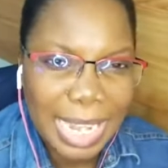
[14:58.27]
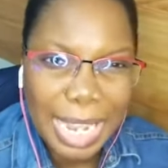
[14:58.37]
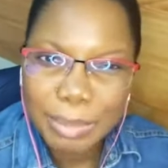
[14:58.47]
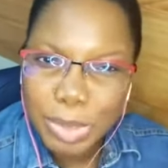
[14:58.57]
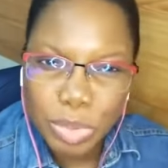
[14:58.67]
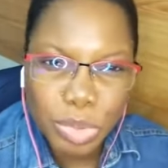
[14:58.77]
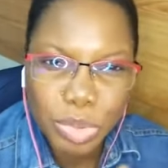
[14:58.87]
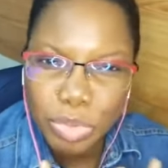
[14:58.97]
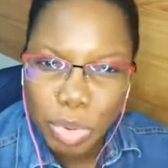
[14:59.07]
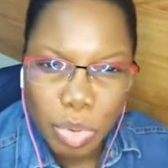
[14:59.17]
helps you
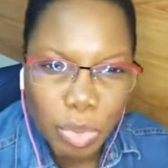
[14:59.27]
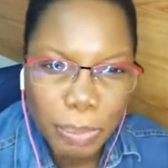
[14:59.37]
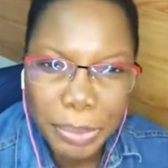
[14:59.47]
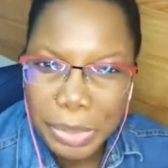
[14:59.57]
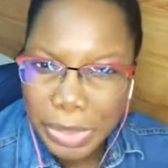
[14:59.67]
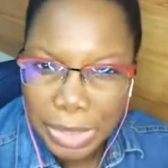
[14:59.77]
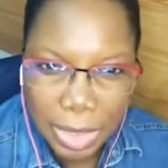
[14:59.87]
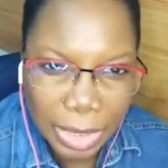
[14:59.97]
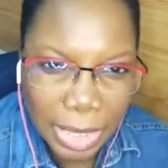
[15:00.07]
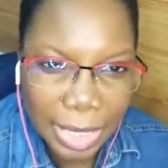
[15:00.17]
to grow
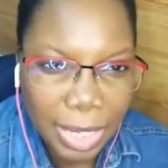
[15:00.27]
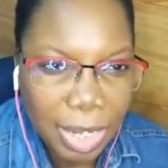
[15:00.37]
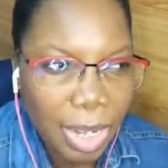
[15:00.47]
personally,